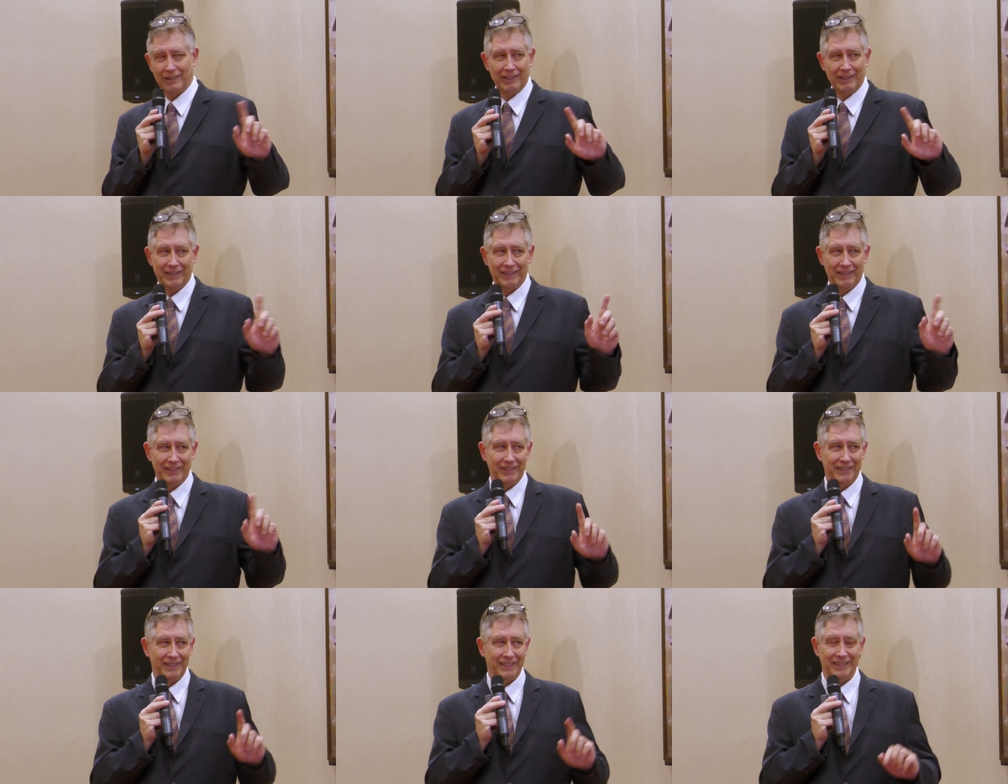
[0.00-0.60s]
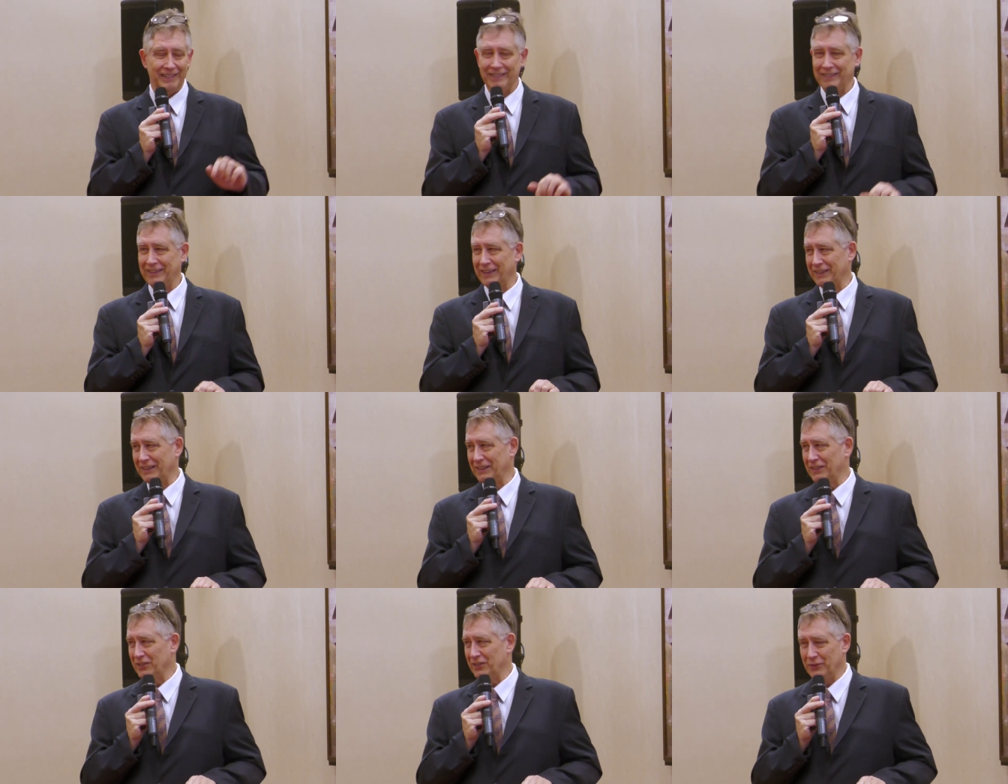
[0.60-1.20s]
He, this, is, this has
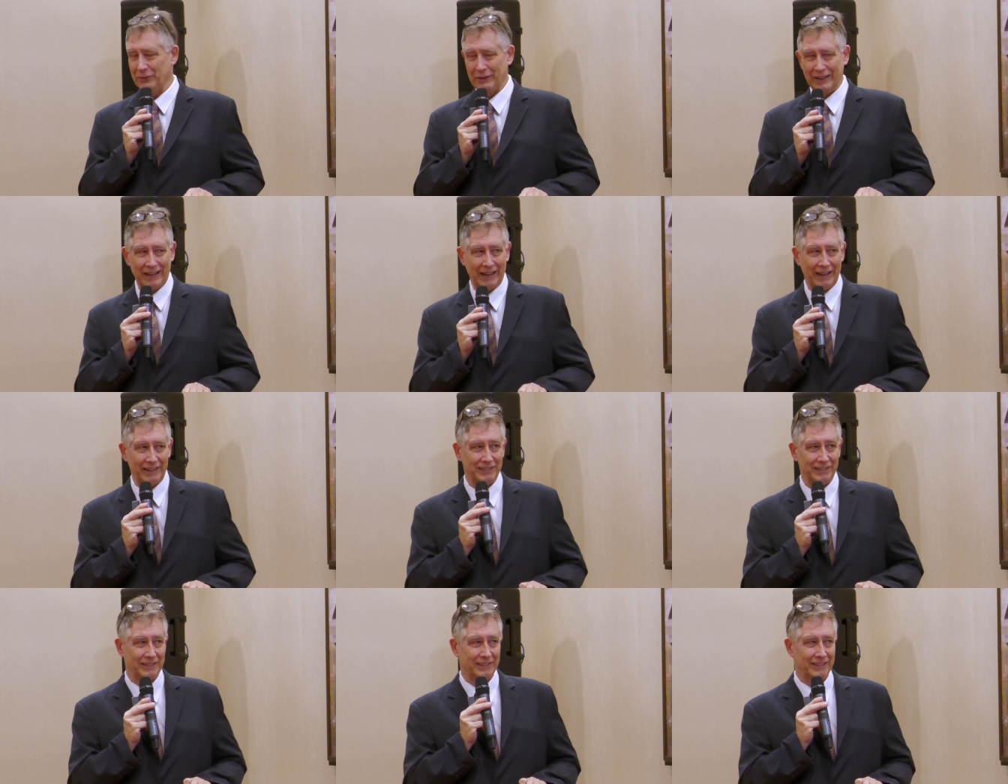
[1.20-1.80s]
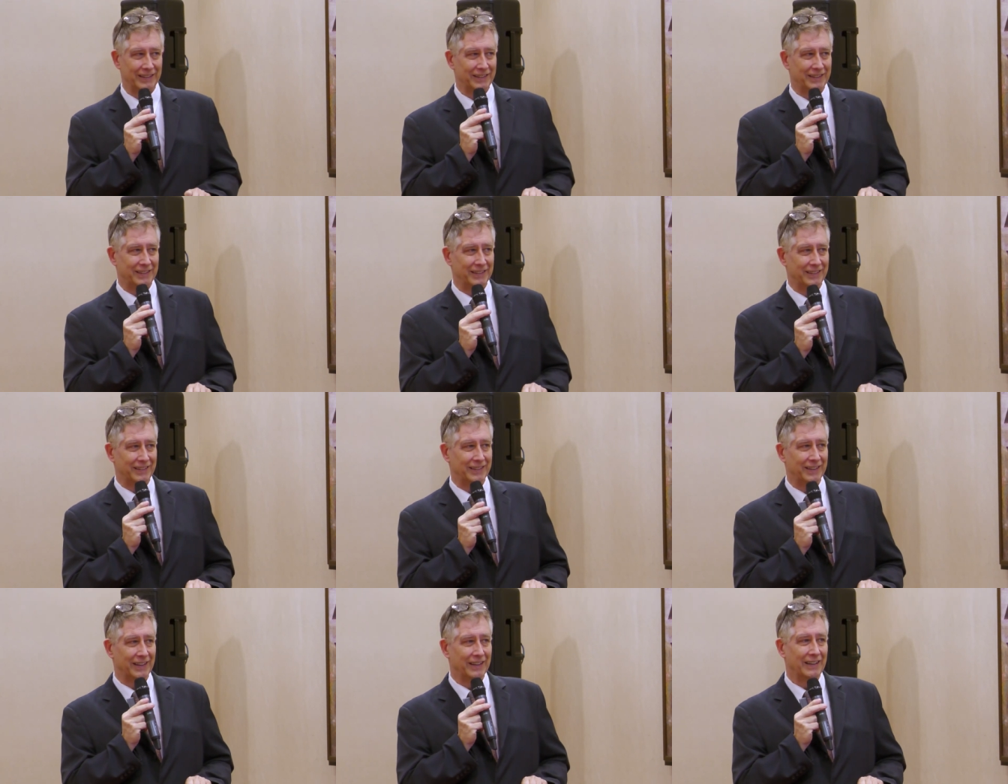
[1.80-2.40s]
nothing to do with that. This
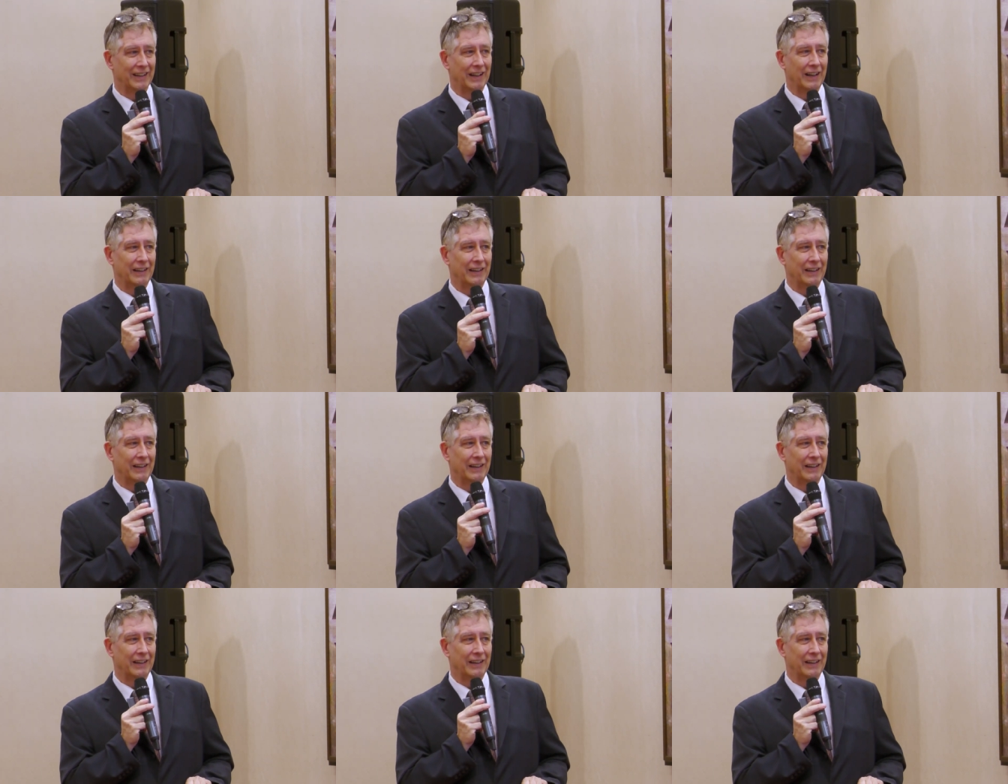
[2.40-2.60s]
is